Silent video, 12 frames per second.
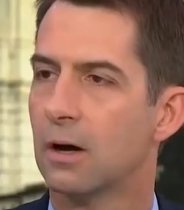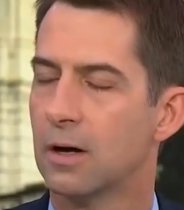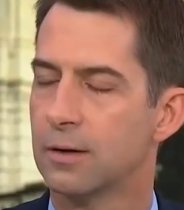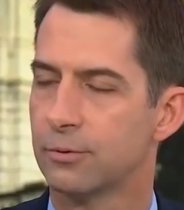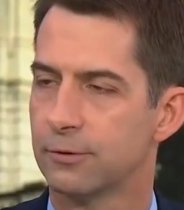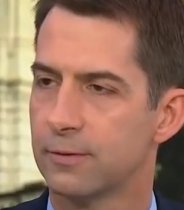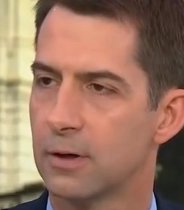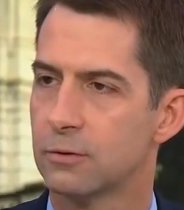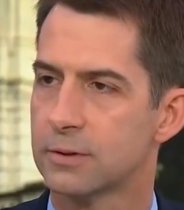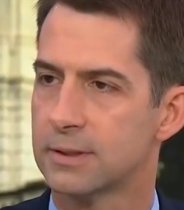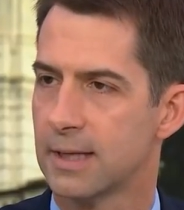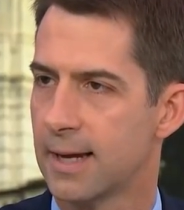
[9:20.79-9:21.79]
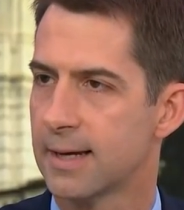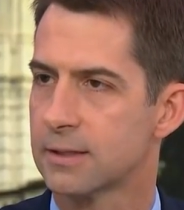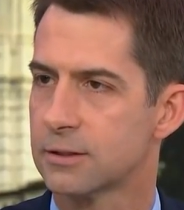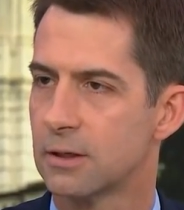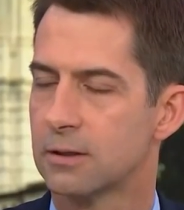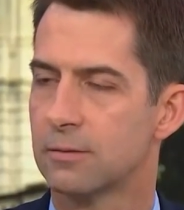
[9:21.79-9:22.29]
Unprovoked
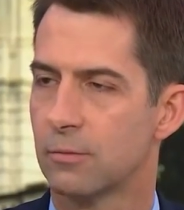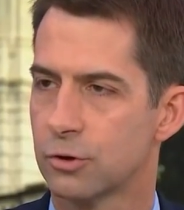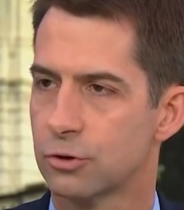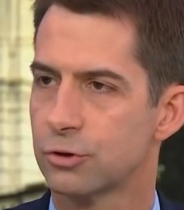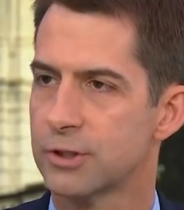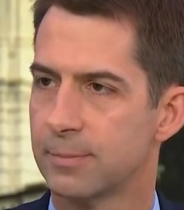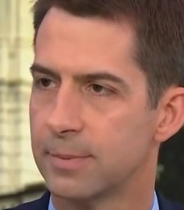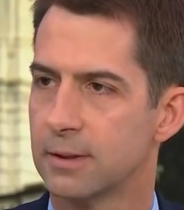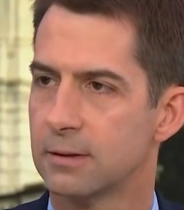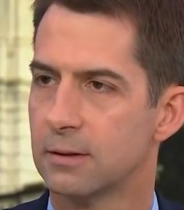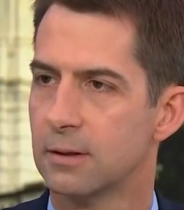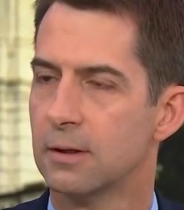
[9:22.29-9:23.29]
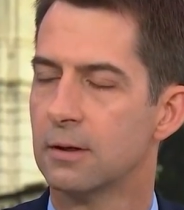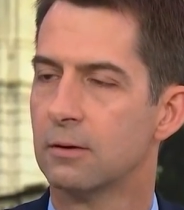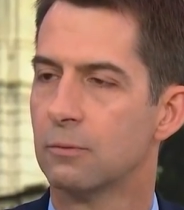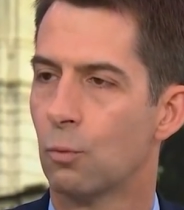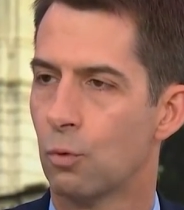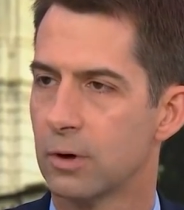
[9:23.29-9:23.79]
attacks on commercial shipping
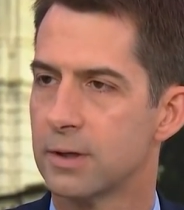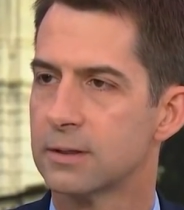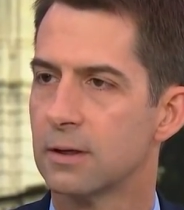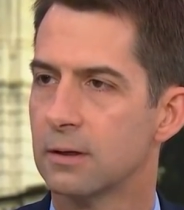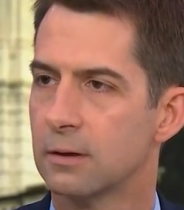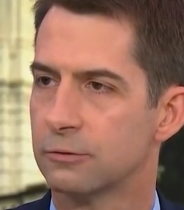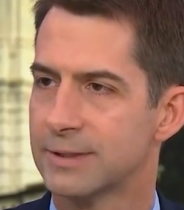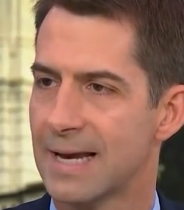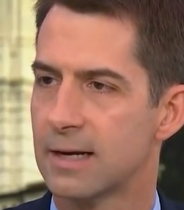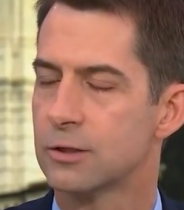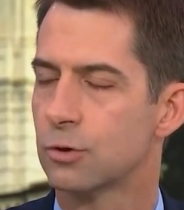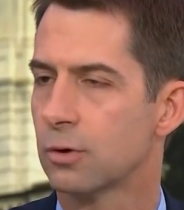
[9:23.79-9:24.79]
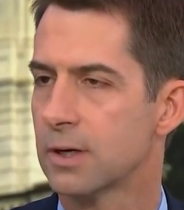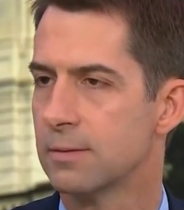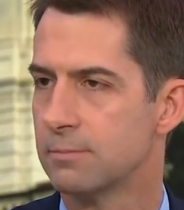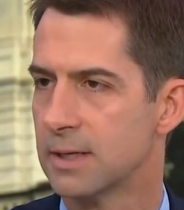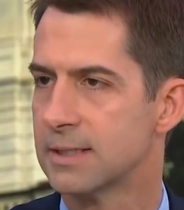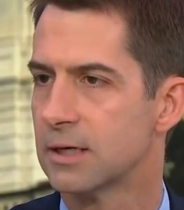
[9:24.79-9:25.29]
warrant a
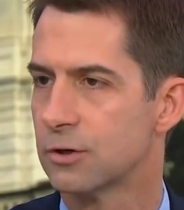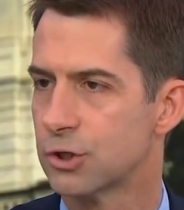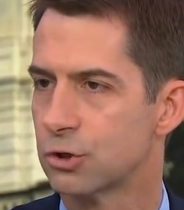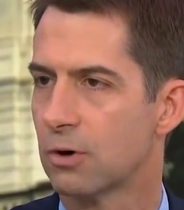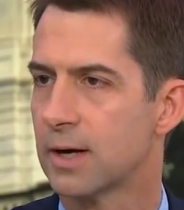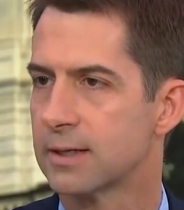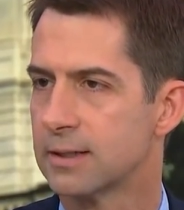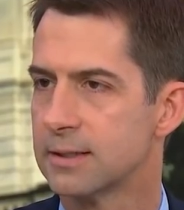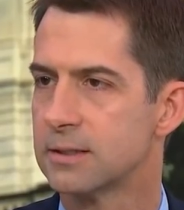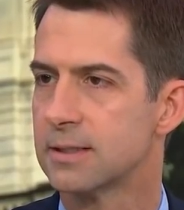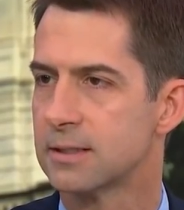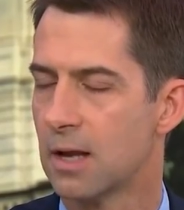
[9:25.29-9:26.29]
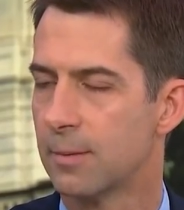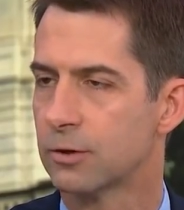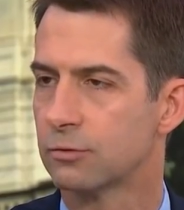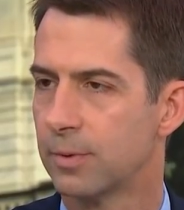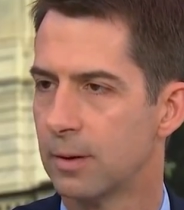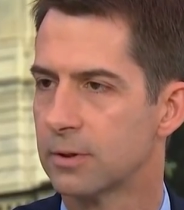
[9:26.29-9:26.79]
retaliatory military strike against the
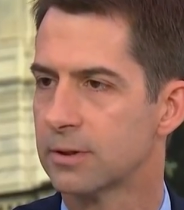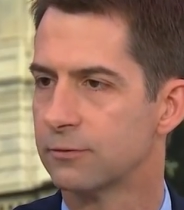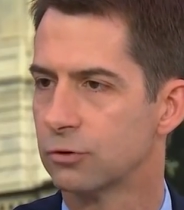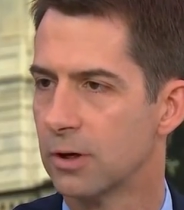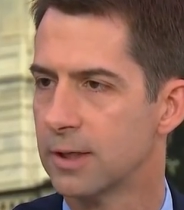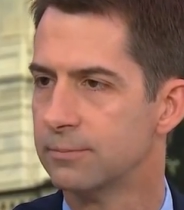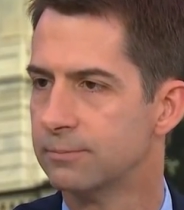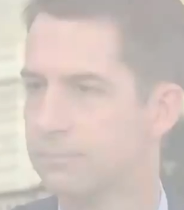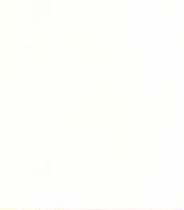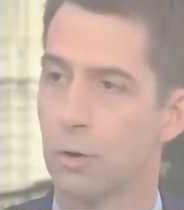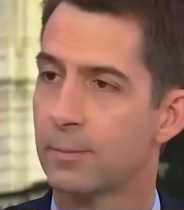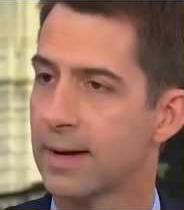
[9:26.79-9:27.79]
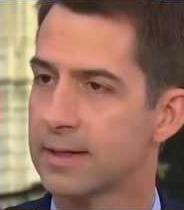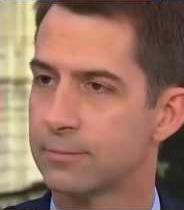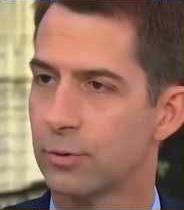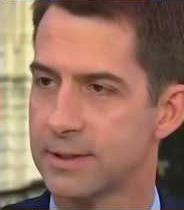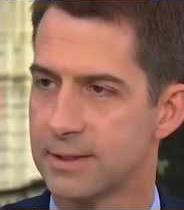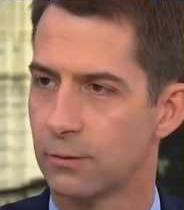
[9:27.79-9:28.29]
Islamic Republic of Iran. Going back
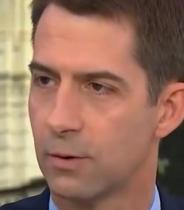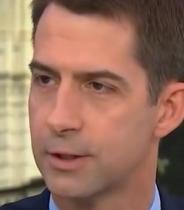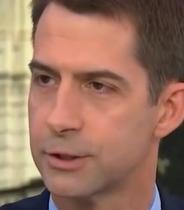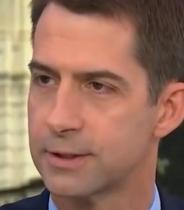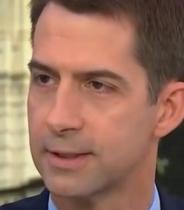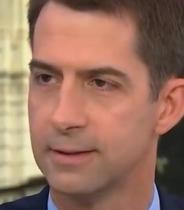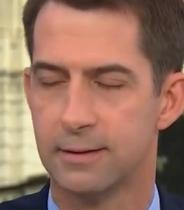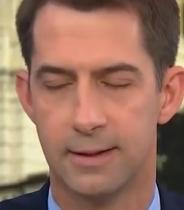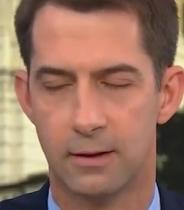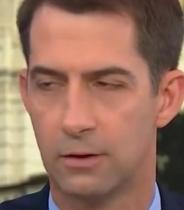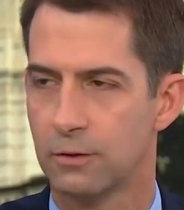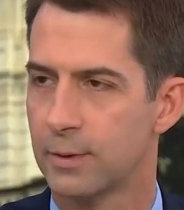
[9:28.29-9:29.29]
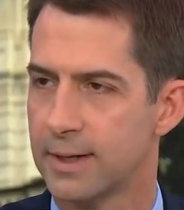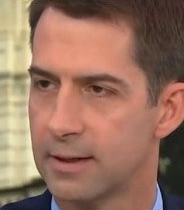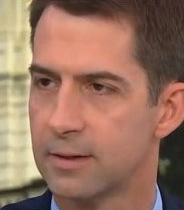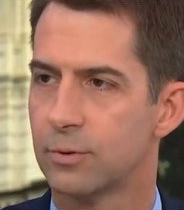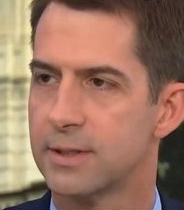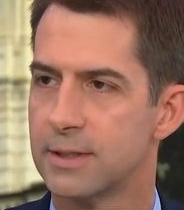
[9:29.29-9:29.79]
to President Washington and all the way
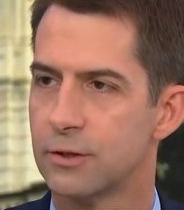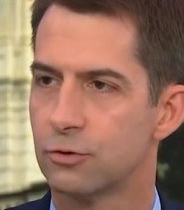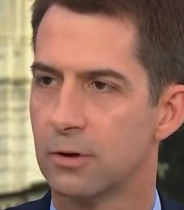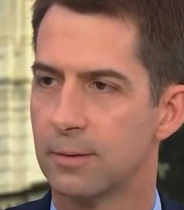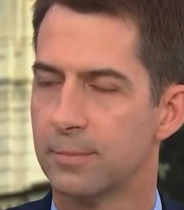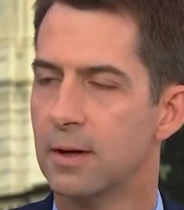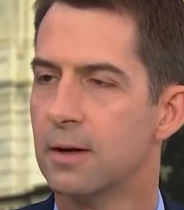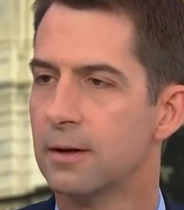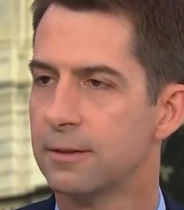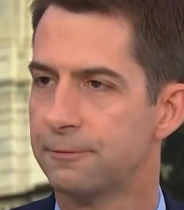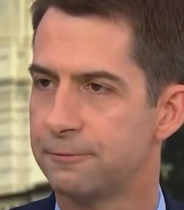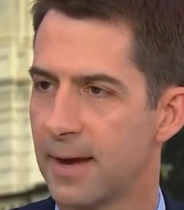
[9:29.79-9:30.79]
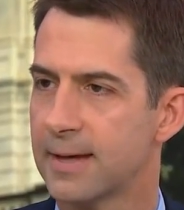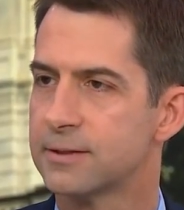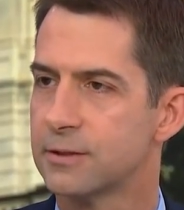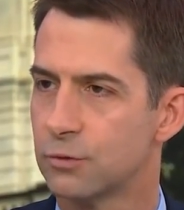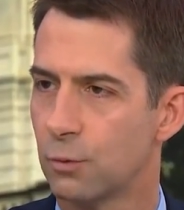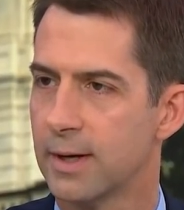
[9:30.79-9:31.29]
down to President Trump, the
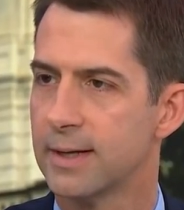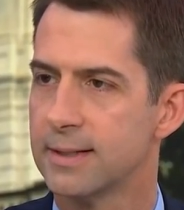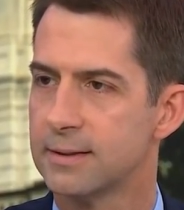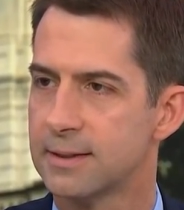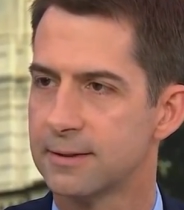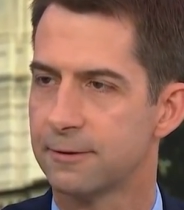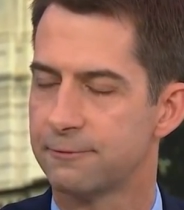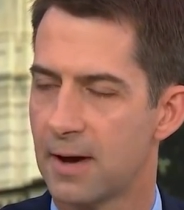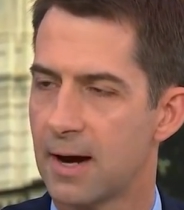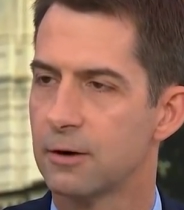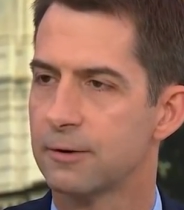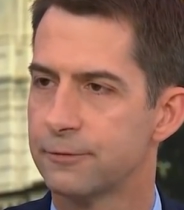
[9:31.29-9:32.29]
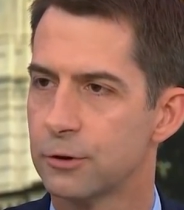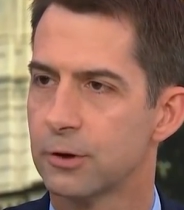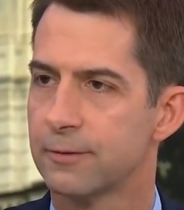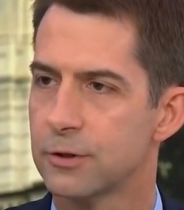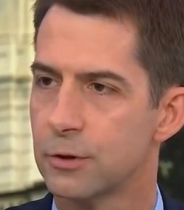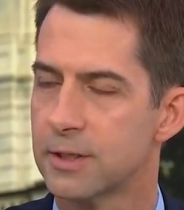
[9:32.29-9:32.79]
fastest way to get the fire and
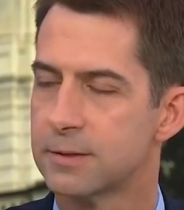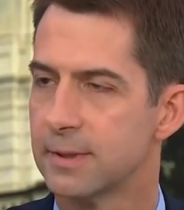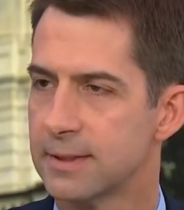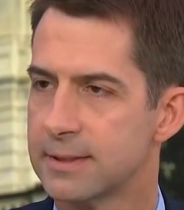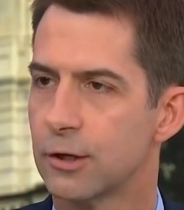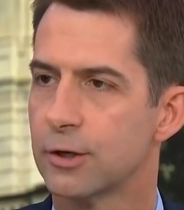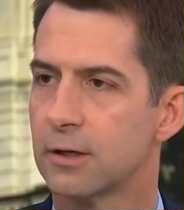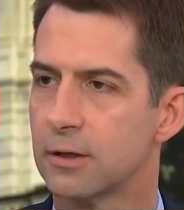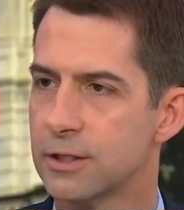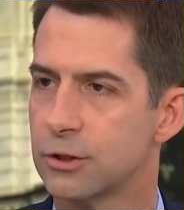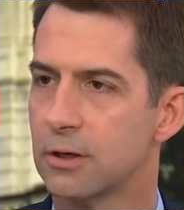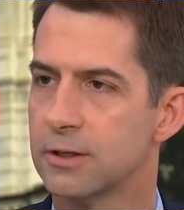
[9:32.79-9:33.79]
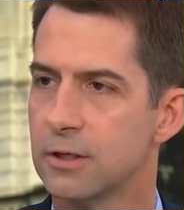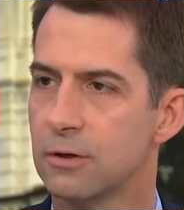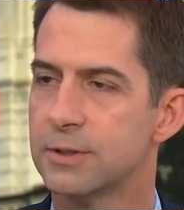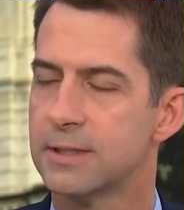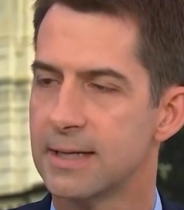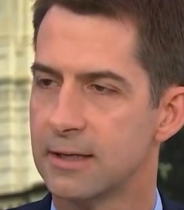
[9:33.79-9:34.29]
fury of the U S military unleashed on
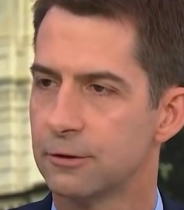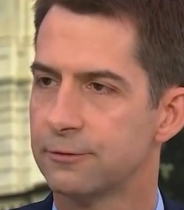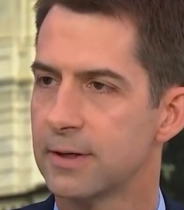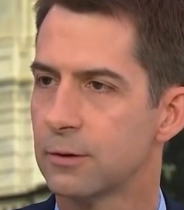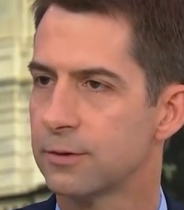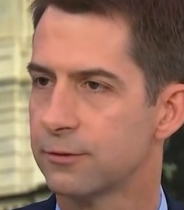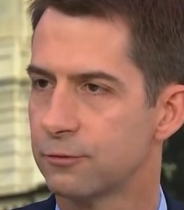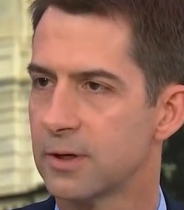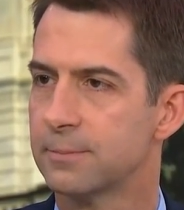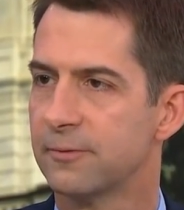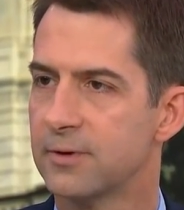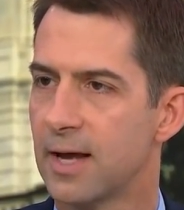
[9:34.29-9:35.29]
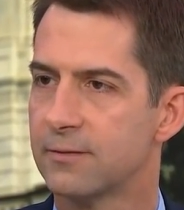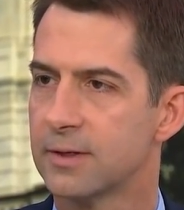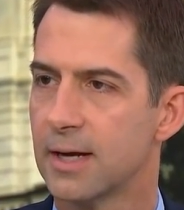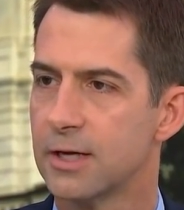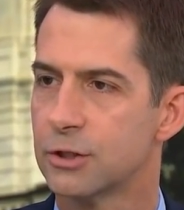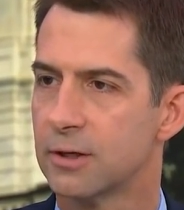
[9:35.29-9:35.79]
you is to interfere with the freedom of
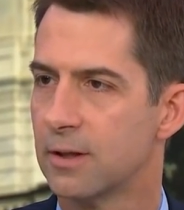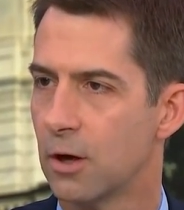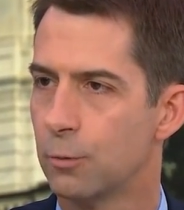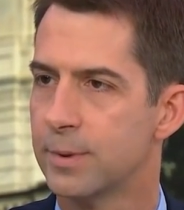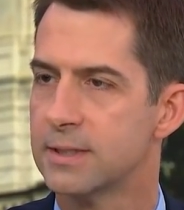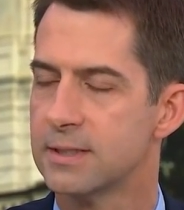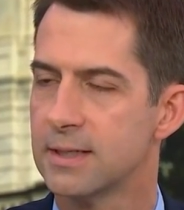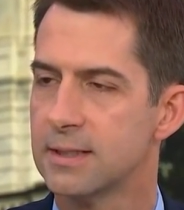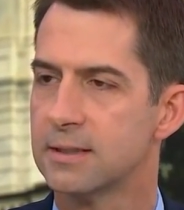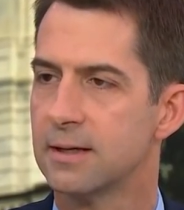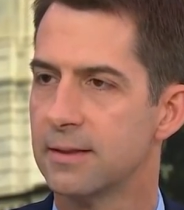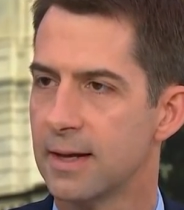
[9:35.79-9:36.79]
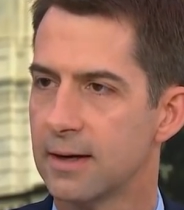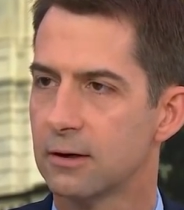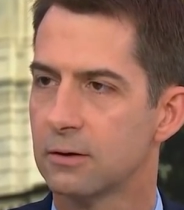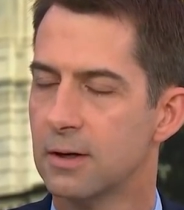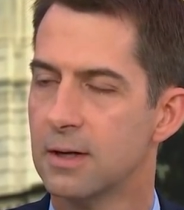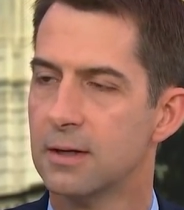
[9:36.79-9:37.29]
navigation on the open seas and in the
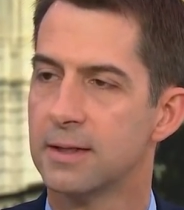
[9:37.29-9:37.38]
air.